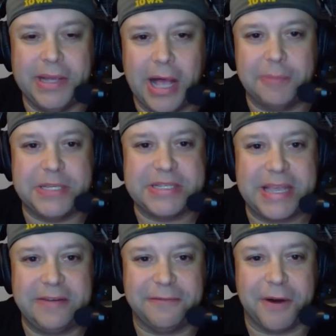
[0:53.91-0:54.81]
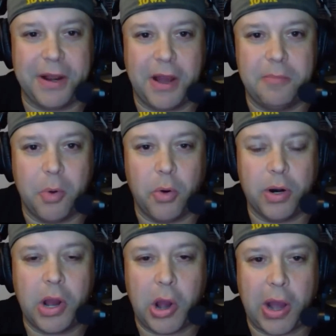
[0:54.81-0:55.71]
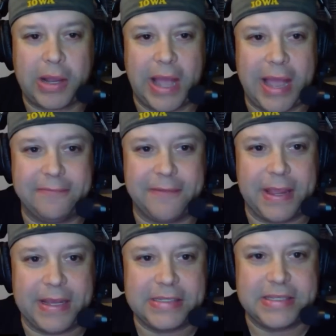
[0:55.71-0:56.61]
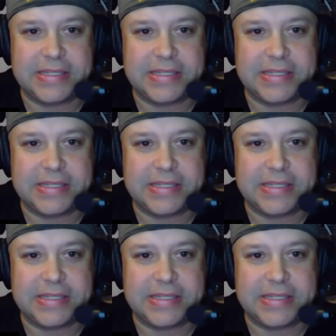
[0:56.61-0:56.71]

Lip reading: Helps us get in front of more Hawkeye fans.